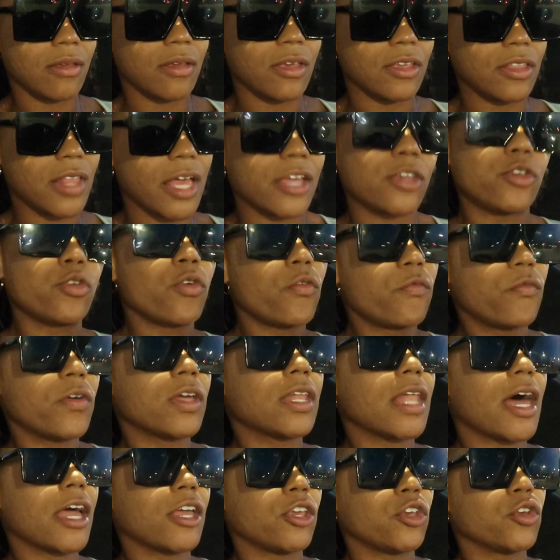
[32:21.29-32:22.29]
Like, you feel
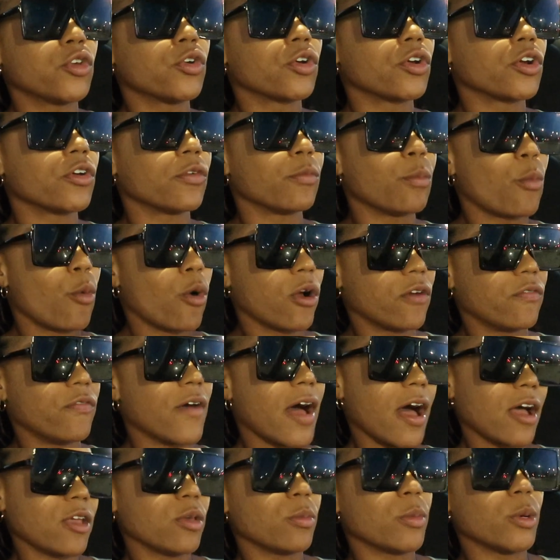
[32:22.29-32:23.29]
like you're more
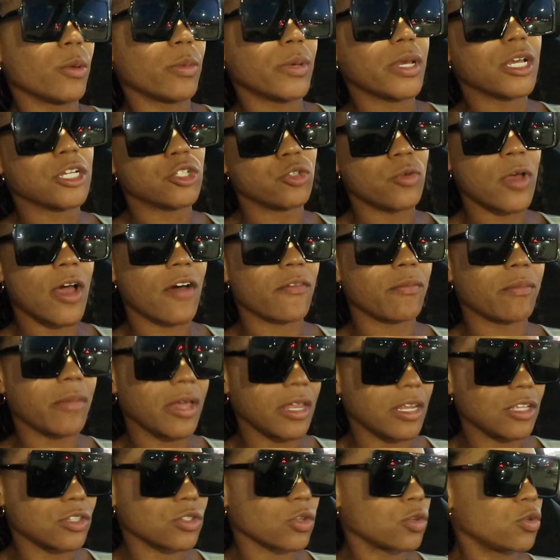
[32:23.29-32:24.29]
valuable because you have
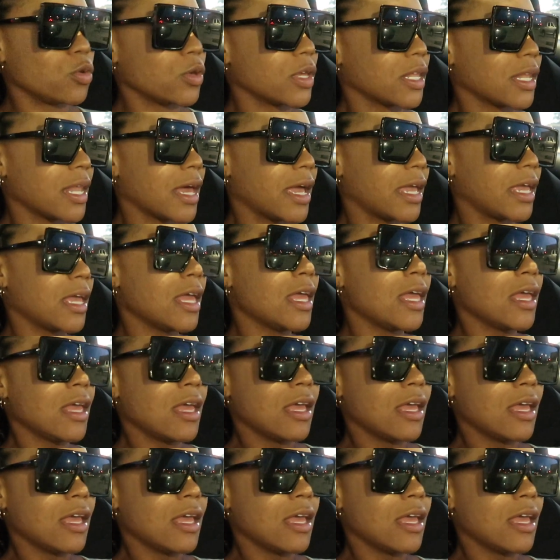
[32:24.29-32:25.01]
money, so you can, like,